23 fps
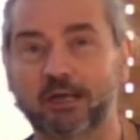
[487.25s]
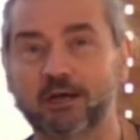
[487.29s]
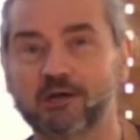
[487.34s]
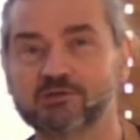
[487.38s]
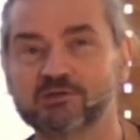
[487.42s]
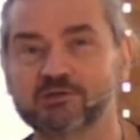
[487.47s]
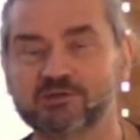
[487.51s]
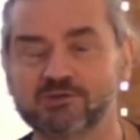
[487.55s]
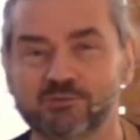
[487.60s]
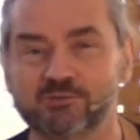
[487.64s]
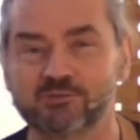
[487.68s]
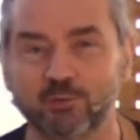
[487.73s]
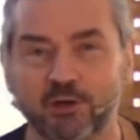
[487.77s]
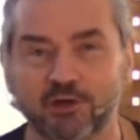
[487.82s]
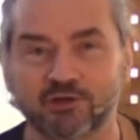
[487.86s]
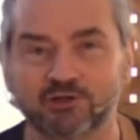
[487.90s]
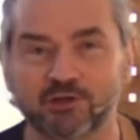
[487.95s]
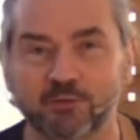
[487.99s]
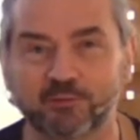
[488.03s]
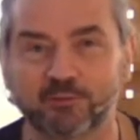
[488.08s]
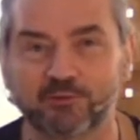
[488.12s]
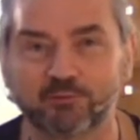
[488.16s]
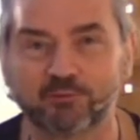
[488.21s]
last
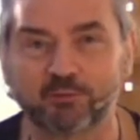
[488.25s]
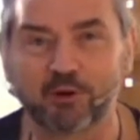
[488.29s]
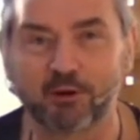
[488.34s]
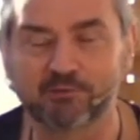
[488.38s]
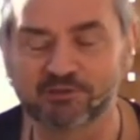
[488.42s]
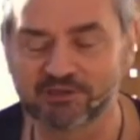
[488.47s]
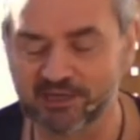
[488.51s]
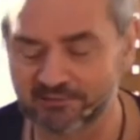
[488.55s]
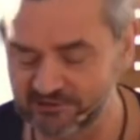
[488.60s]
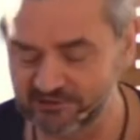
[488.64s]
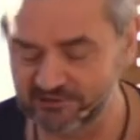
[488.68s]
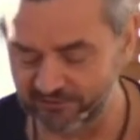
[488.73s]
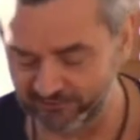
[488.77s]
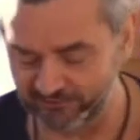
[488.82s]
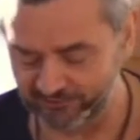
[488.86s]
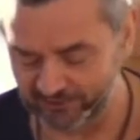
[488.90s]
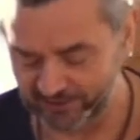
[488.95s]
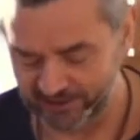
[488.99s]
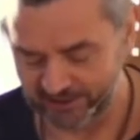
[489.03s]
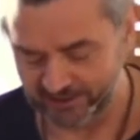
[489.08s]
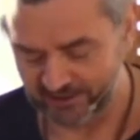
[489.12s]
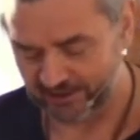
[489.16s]
workshop of the proprioceptive